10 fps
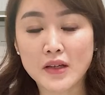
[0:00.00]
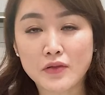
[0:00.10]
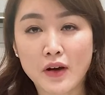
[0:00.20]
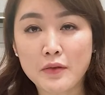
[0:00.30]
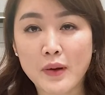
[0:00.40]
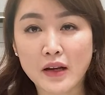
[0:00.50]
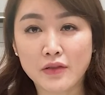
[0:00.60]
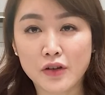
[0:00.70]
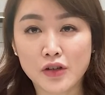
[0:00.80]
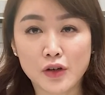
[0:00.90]
It's very
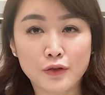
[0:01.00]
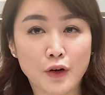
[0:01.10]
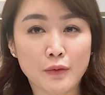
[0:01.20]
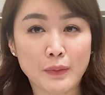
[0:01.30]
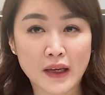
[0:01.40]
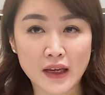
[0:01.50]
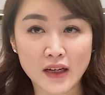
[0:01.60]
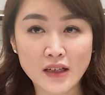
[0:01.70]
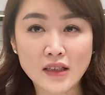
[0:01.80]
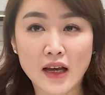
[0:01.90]
beneficial for
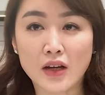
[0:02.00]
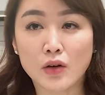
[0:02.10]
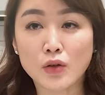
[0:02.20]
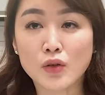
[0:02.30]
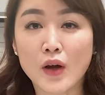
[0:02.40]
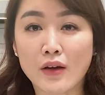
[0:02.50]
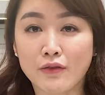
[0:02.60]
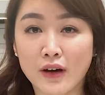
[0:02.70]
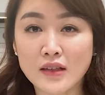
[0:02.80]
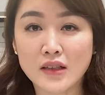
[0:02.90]
beginners and also
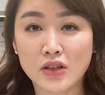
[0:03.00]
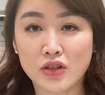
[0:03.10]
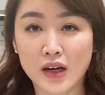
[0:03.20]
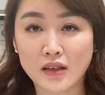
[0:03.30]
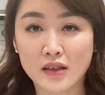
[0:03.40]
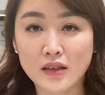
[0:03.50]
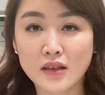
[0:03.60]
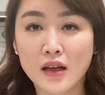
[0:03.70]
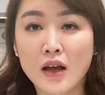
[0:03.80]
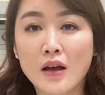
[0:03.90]
advanced injectors,
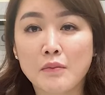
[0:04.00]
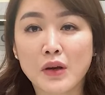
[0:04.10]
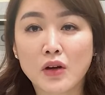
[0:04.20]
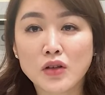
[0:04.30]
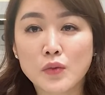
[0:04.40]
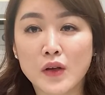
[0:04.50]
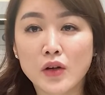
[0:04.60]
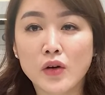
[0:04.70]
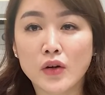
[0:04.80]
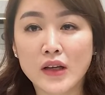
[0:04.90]
because we
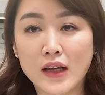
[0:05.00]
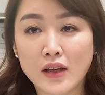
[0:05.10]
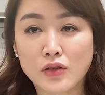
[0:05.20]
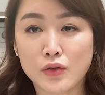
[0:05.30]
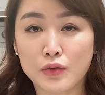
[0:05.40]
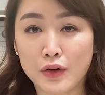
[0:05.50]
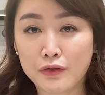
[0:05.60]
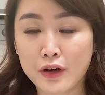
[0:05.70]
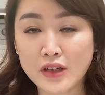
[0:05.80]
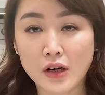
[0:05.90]
not only get to
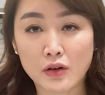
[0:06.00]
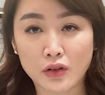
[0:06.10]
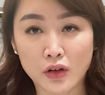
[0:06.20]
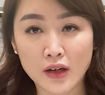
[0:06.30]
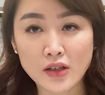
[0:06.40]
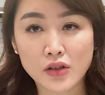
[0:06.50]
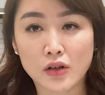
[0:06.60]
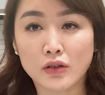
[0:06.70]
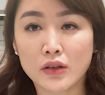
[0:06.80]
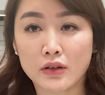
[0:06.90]
refresh our knowledge on
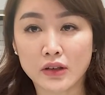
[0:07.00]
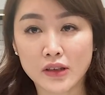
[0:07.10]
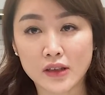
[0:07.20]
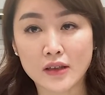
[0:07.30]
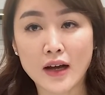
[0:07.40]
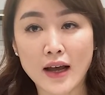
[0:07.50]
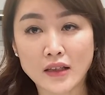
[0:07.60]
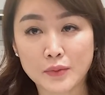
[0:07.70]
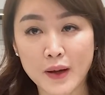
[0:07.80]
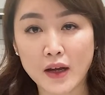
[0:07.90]
theoretical
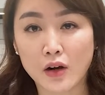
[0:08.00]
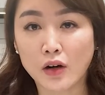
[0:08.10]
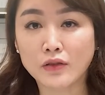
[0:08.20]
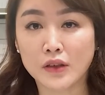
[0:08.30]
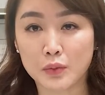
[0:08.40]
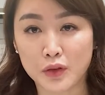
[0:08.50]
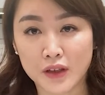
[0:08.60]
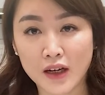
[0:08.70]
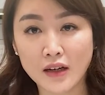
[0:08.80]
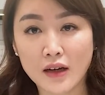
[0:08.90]
aspect of the
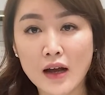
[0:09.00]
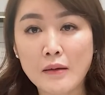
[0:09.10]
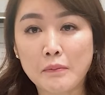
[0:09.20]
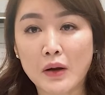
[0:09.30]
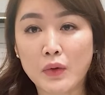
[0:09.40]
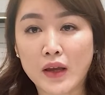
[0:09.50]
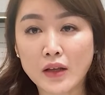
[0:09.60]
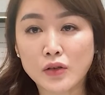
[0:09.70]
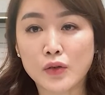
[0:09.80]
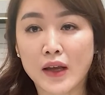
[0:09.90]
product, but we
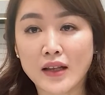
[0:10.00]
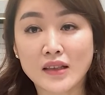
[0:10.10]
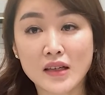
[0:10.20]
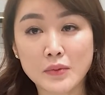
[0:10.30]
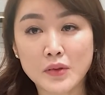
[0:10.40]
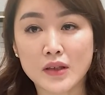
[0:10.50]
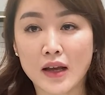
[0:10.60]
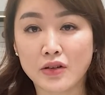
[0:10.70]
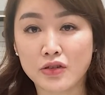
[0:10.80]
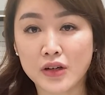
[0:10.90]
get to get tips
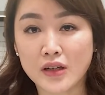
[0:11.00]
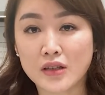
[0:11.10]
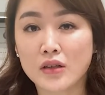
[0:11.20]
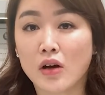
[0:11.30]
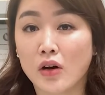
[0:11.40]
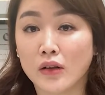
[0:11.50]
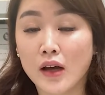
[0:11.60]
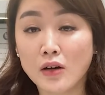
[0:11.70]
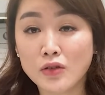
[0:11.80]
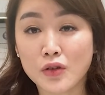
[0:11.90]
and tricks on
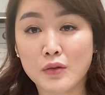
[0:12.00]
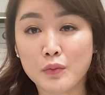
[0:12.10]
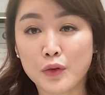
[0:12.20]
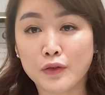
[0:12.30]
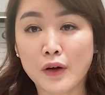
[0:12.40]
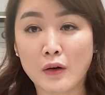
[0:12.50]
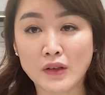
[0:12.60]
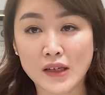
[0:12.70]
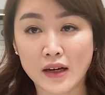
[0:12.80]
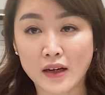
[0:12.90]
how to improve our
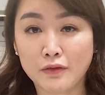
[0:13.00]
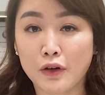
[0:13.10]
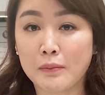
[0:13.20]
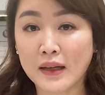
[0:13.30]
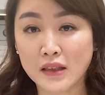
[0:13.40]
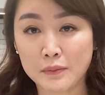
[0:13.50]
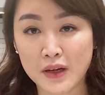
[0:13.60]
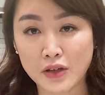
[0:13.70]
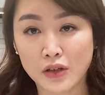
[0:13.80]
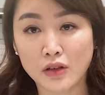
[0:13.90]
technique for better
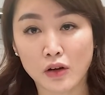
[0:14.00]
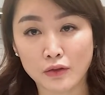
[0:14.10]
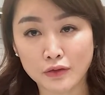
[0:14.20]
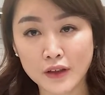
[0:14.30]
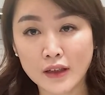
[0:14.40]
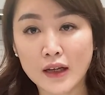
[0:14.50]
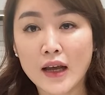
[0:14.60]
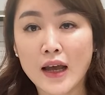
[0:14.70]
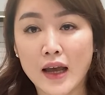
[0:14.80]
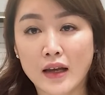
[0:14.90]
patient comfort
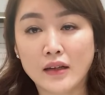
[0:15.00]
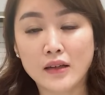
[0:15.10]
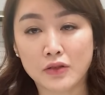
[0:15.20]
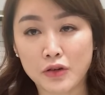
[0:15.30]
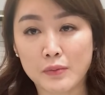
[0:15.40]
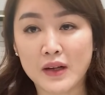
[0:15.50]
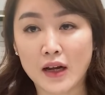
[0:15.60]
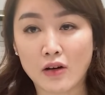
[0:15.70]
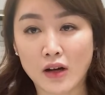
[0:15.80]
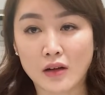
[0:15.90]
and the treatment
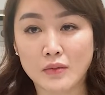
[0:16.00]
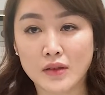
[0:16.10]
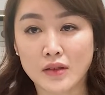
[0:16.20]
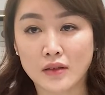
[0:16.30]
outcomes.